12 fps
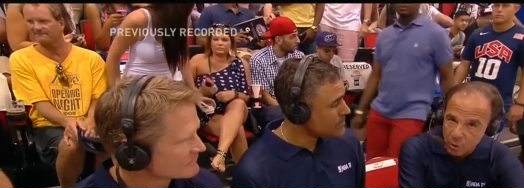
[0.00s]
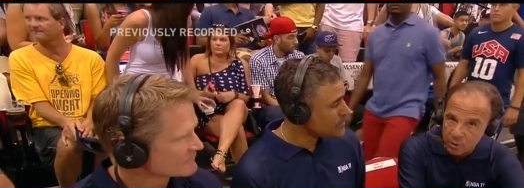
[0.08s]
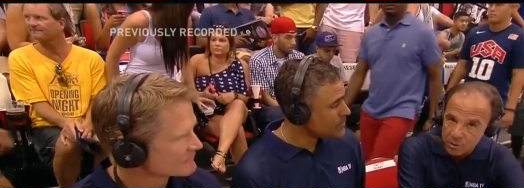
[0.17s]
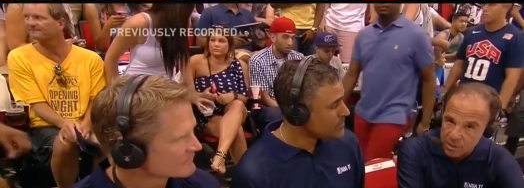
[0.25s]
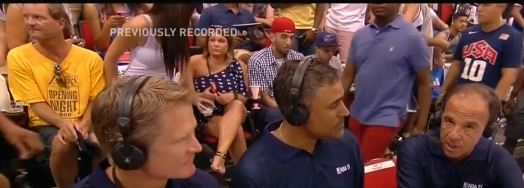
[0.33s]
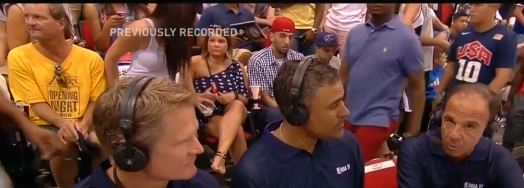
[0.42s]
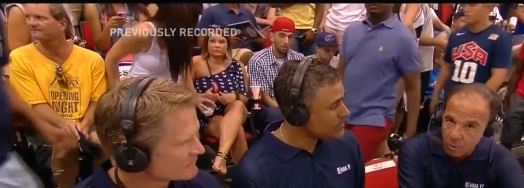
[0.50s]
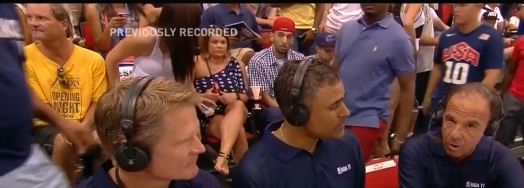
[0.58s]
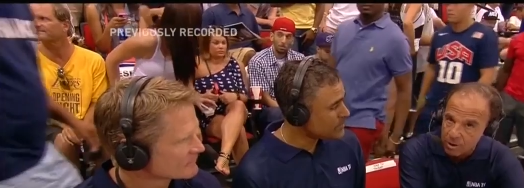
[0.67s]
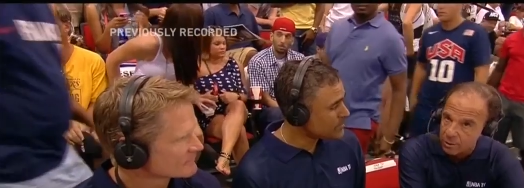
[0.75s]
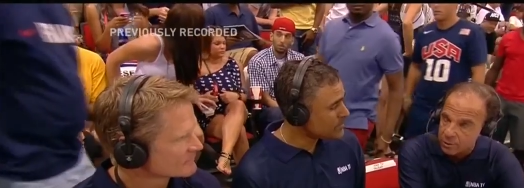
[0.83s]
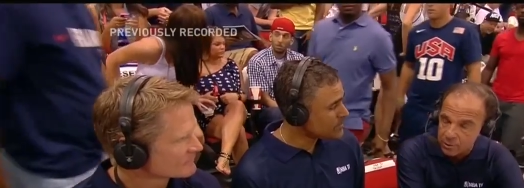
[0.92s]
Speaker 1: with the Golden State
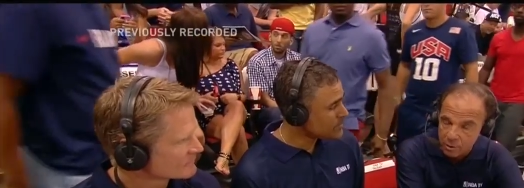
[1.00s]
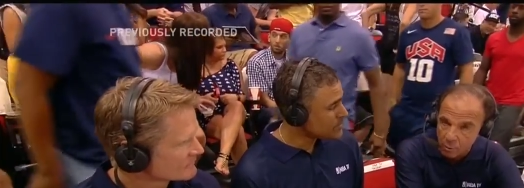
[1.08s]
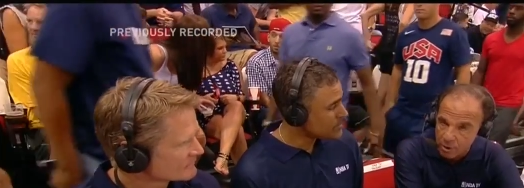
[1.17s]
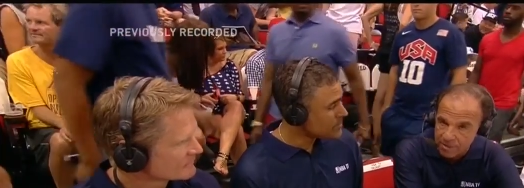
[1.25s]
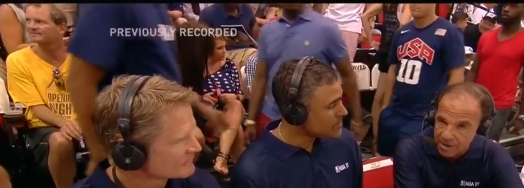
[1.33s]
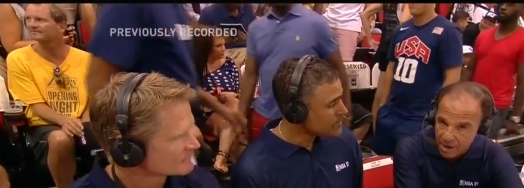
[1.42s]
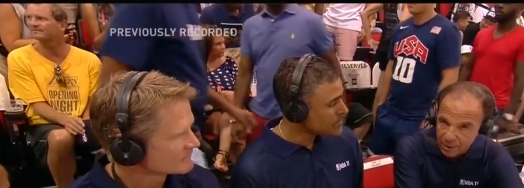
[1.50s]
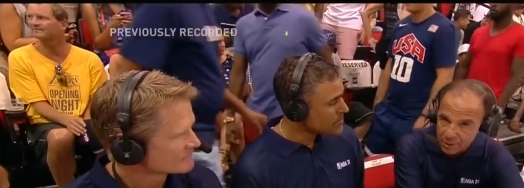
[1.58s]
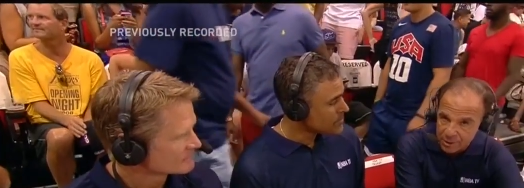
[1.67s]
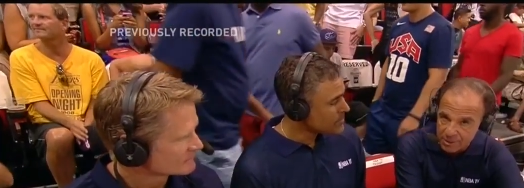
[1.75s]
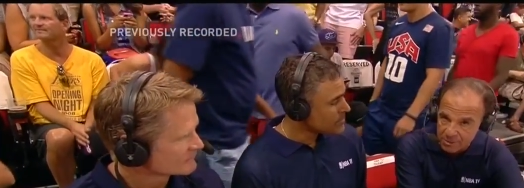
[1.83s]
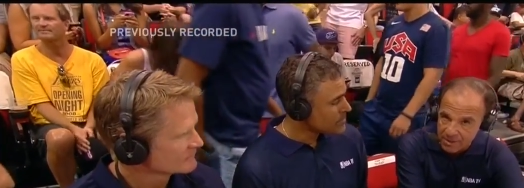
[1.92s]
Warriors. They're one of the
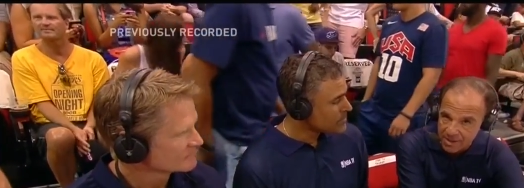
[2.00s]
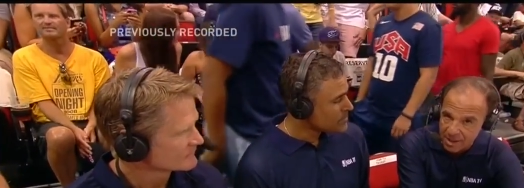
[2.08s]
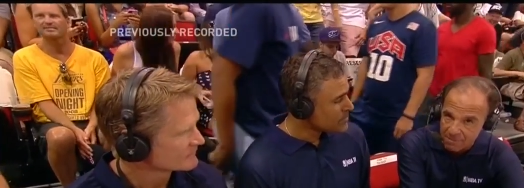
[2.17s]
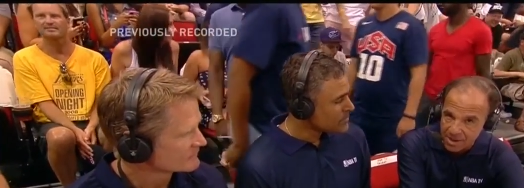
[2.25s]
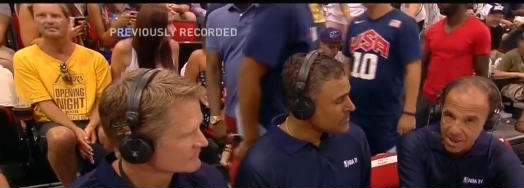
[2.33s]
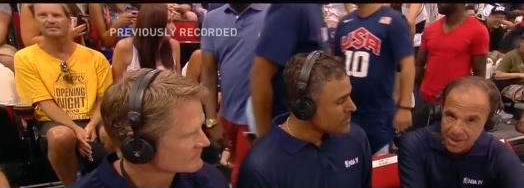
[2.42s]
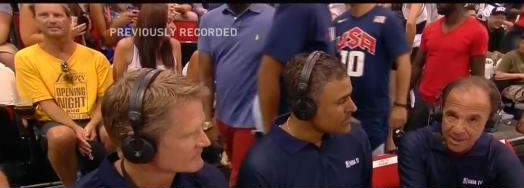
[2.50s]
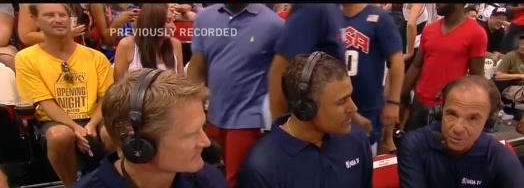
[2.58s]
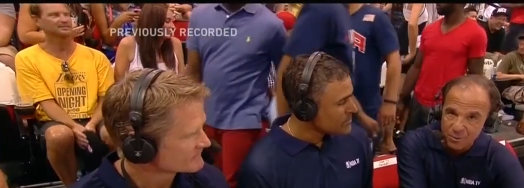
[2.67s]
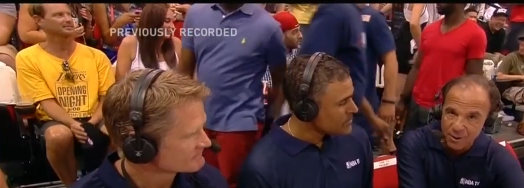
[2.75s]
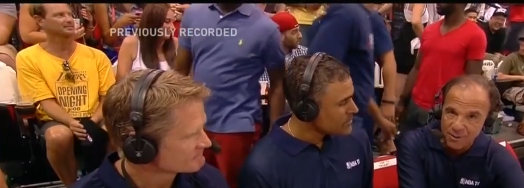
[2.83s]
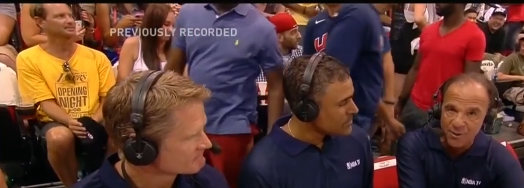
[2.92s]
youngest teams in the N B A
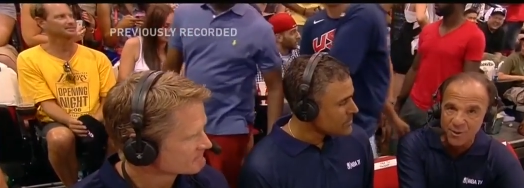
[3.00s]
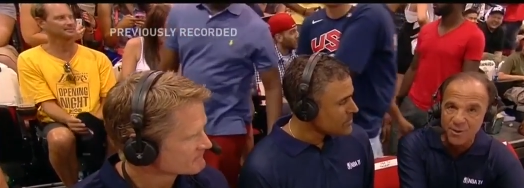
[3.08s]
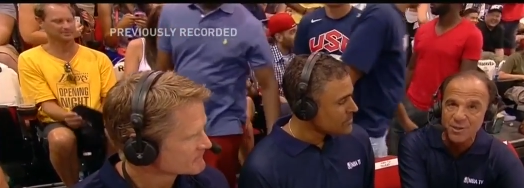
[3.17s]
against one of the